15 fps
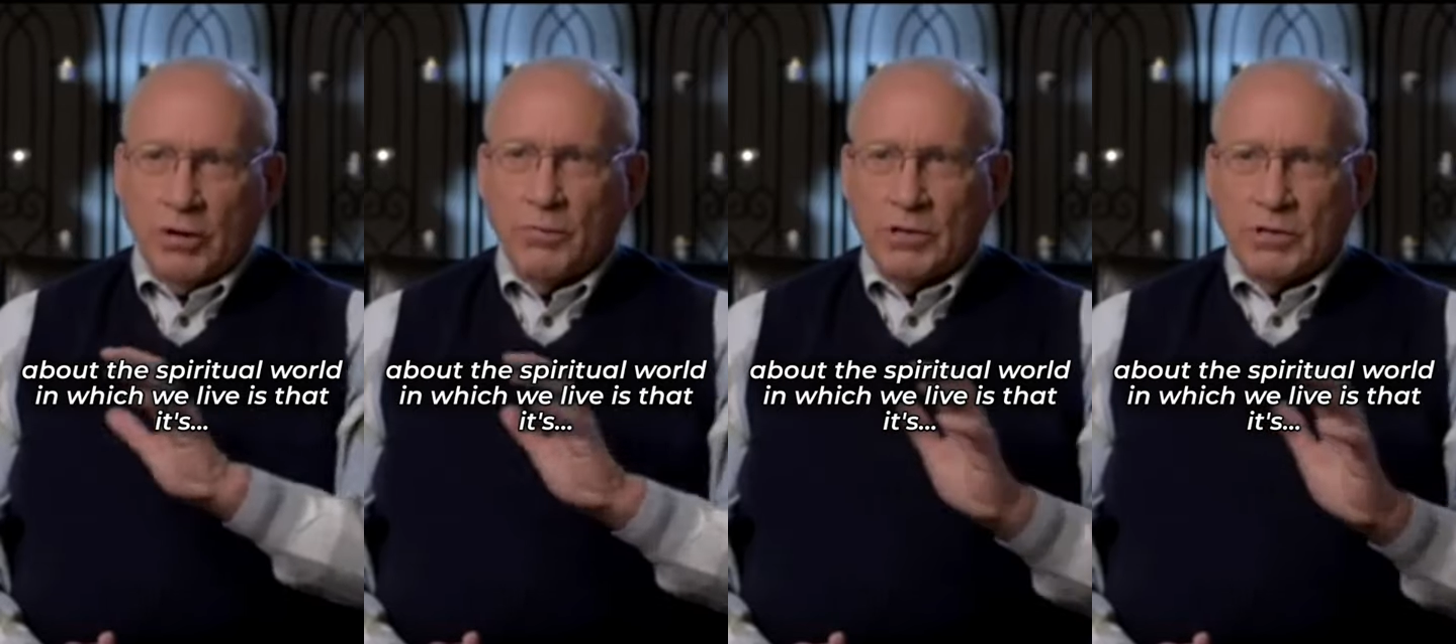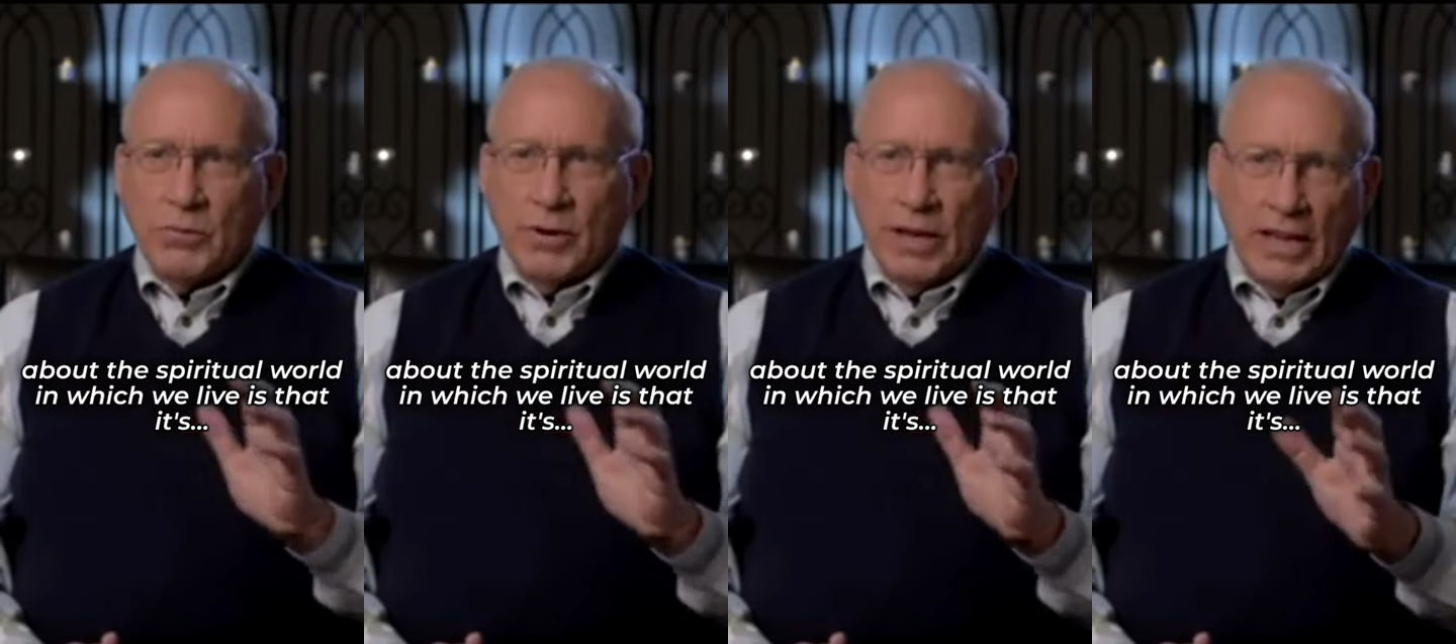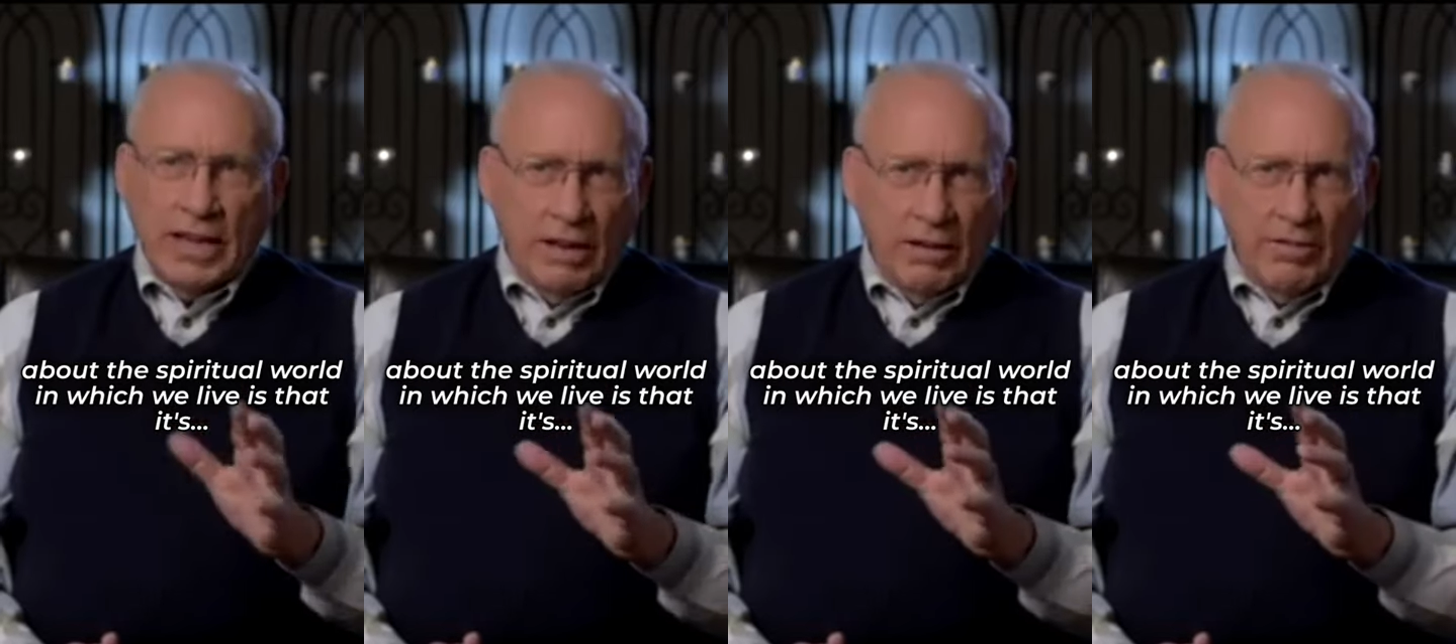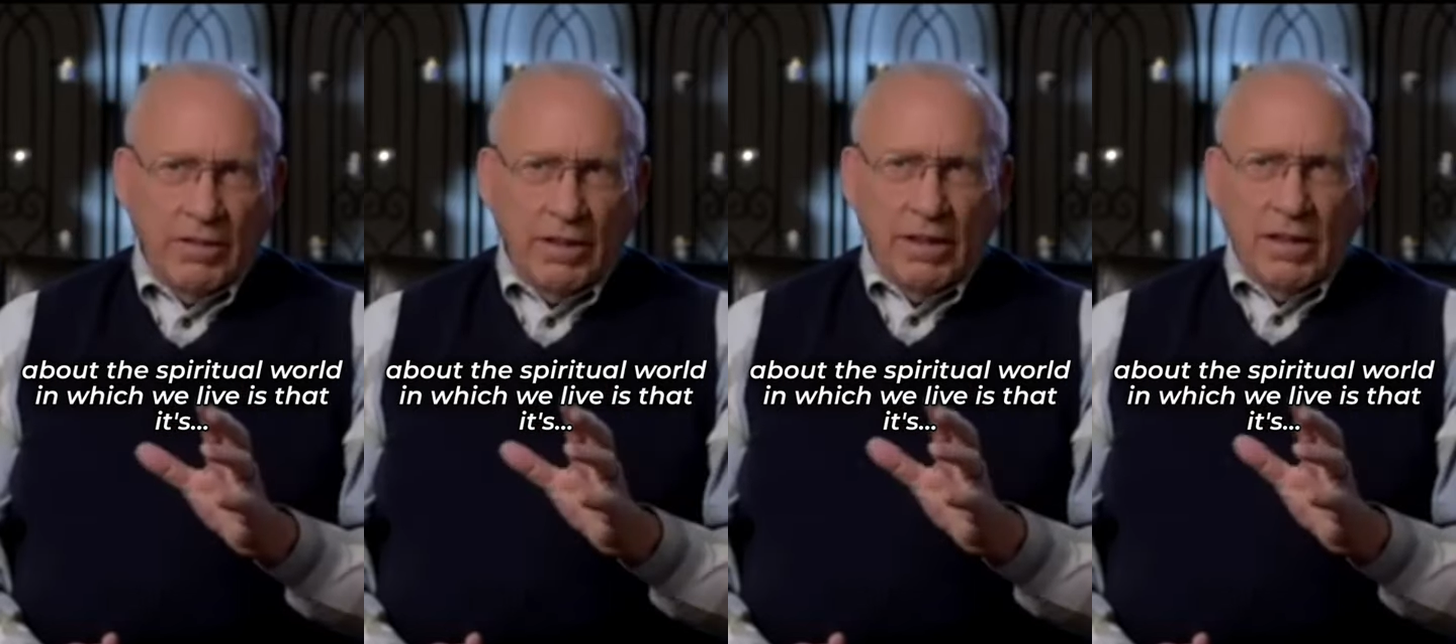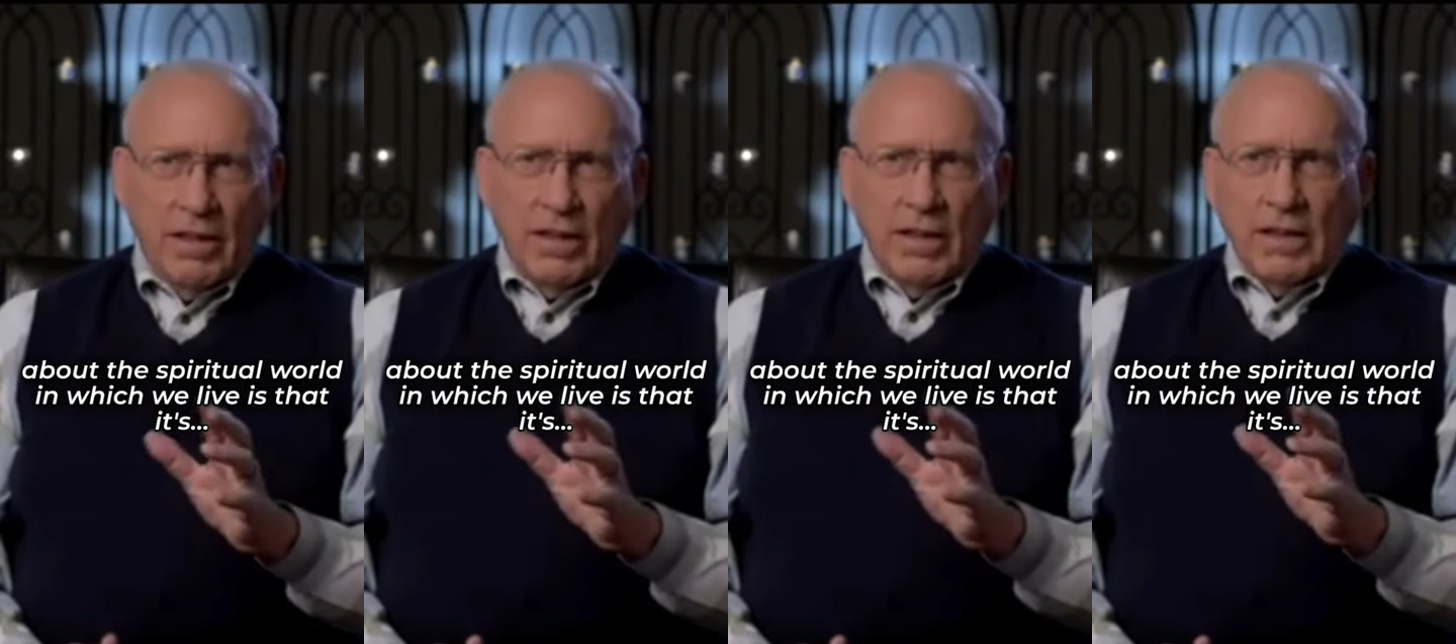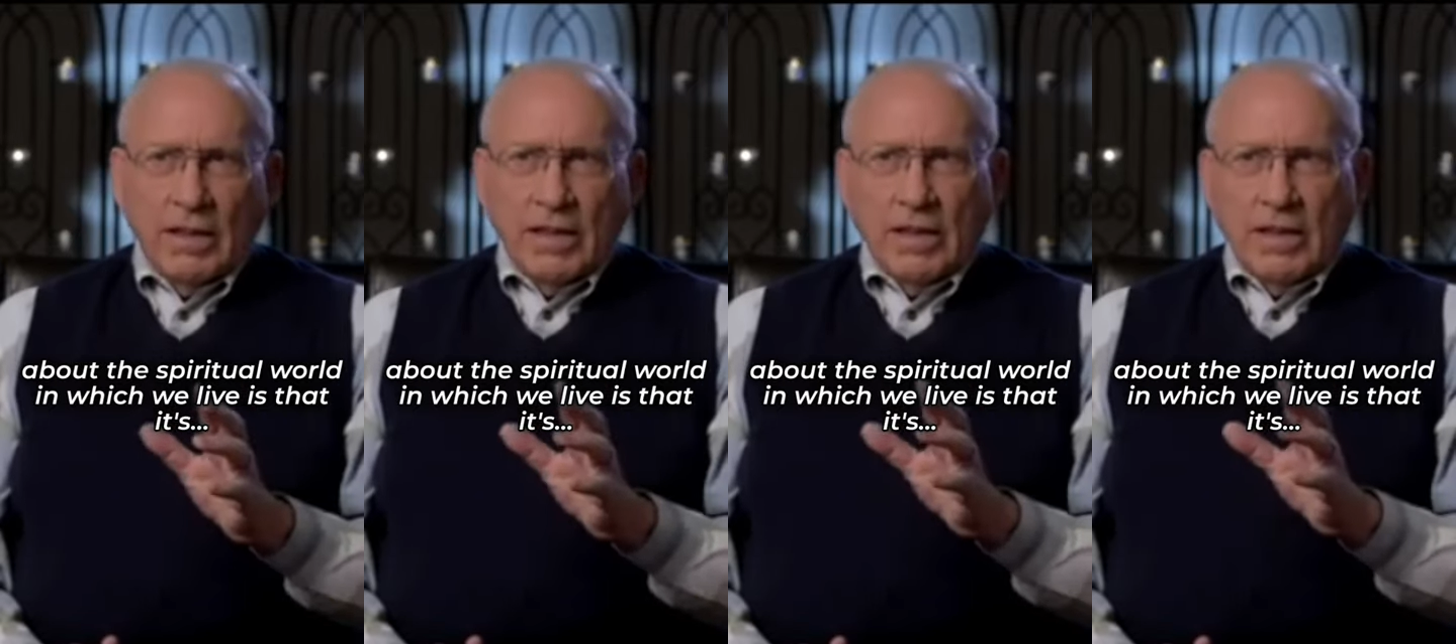in which we live
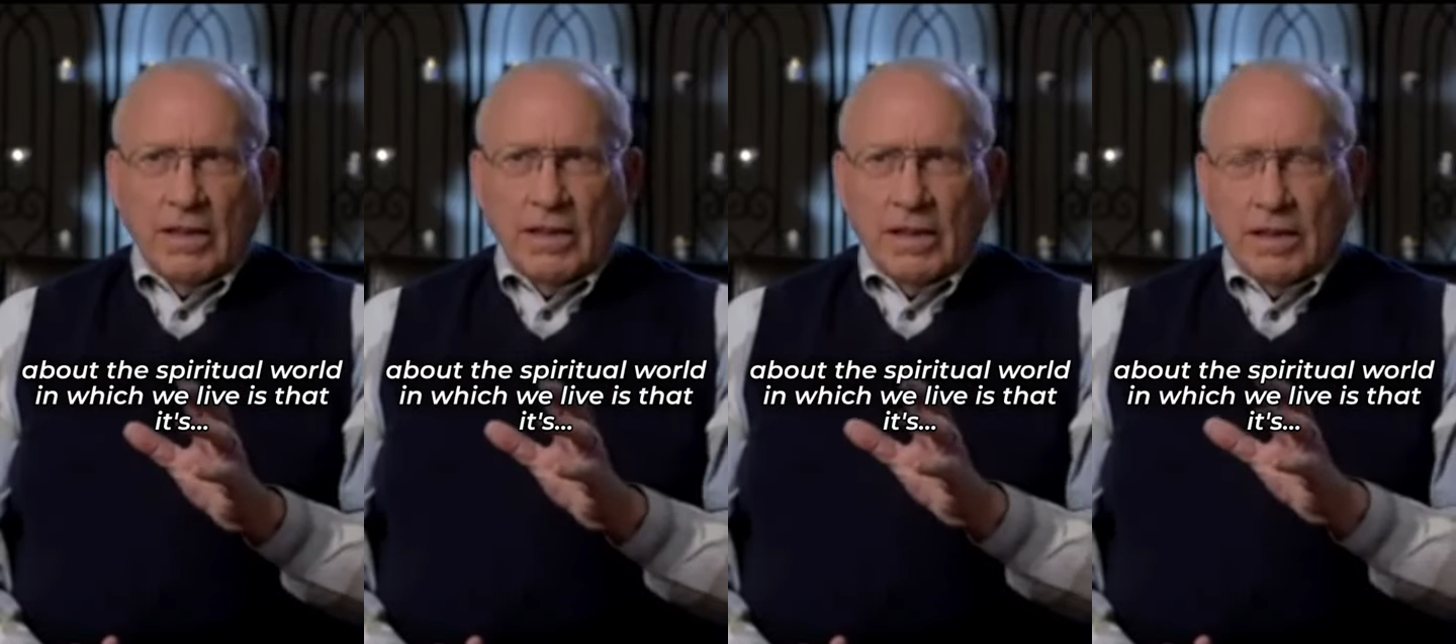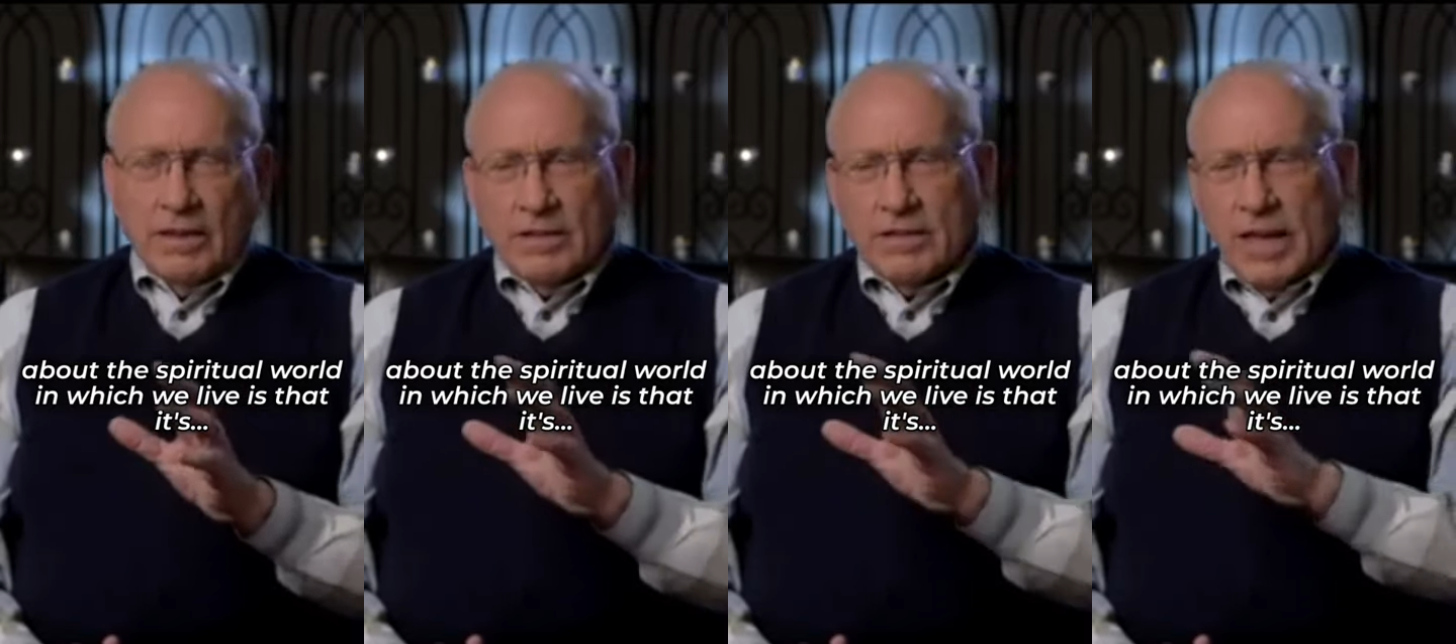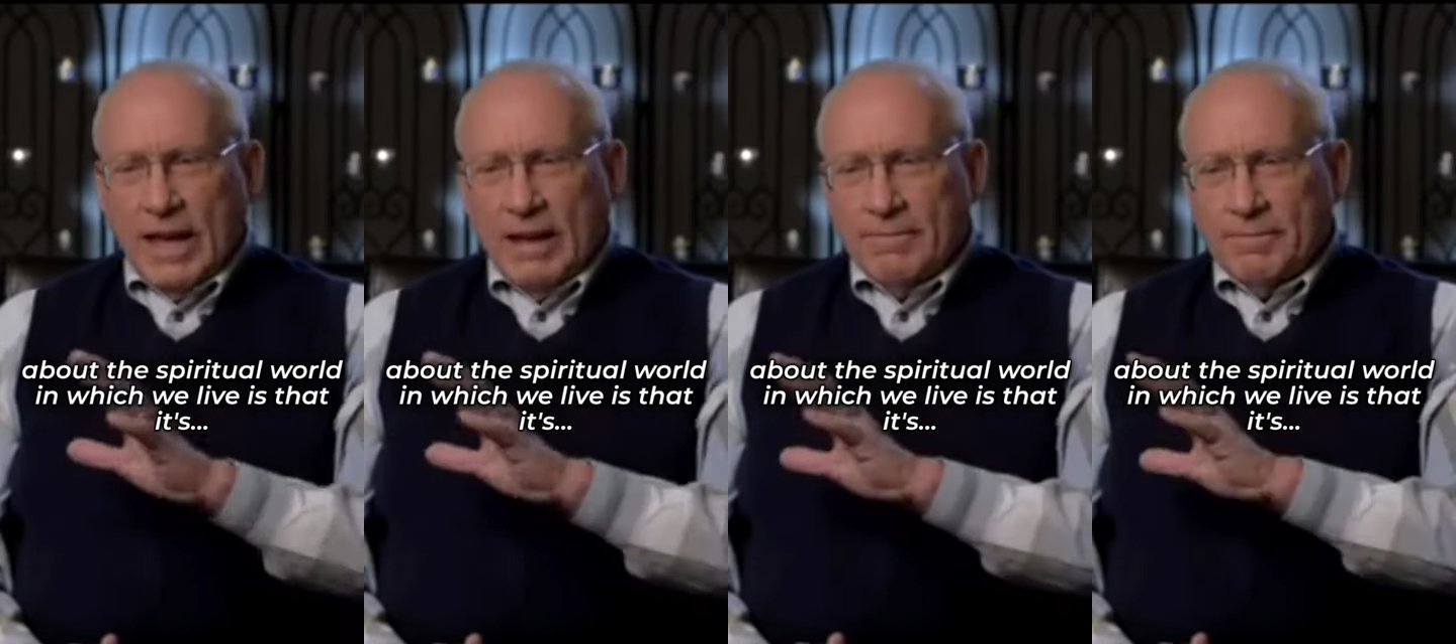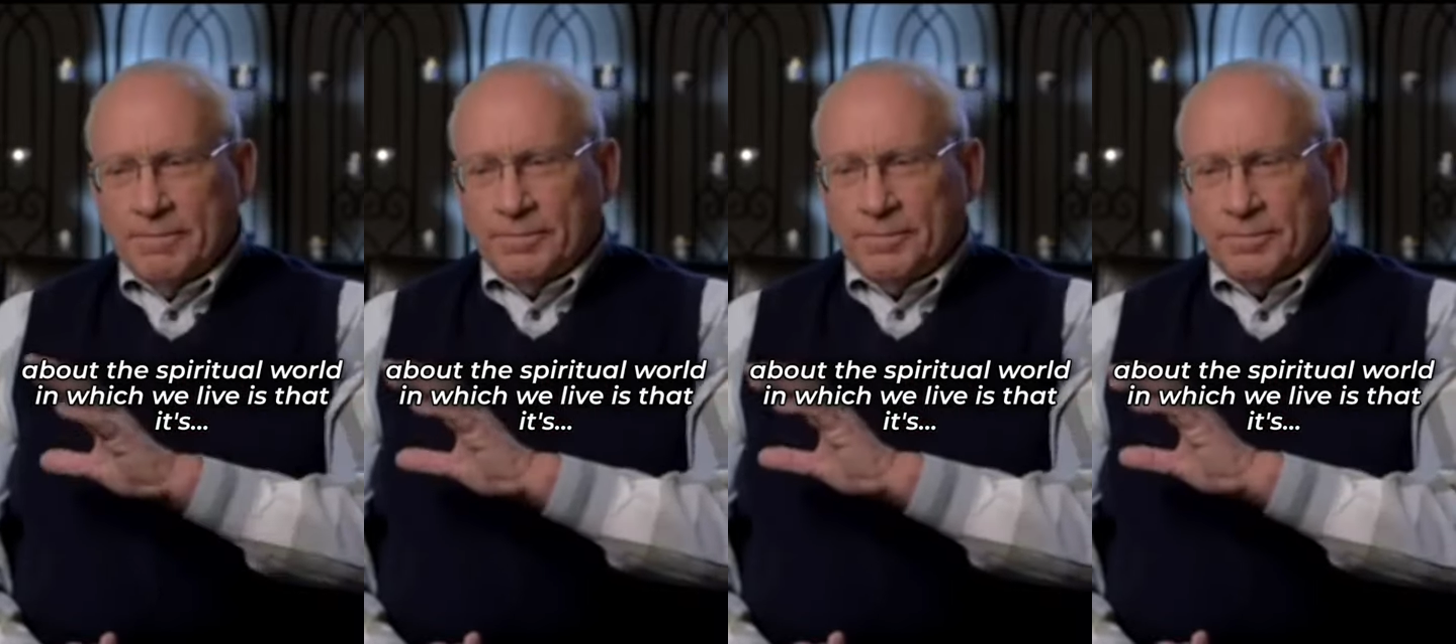is that